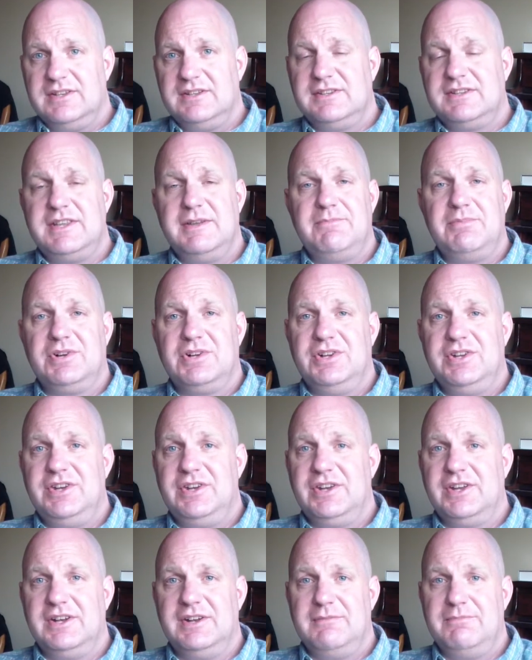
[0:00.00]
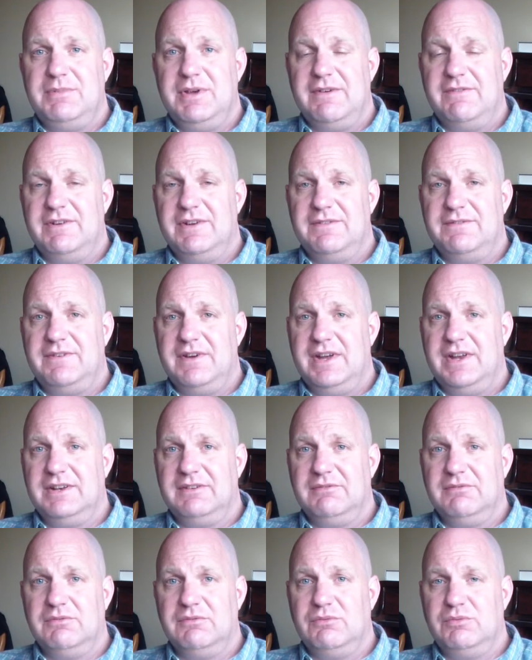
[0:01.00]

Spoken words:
and typically you're going to be able to find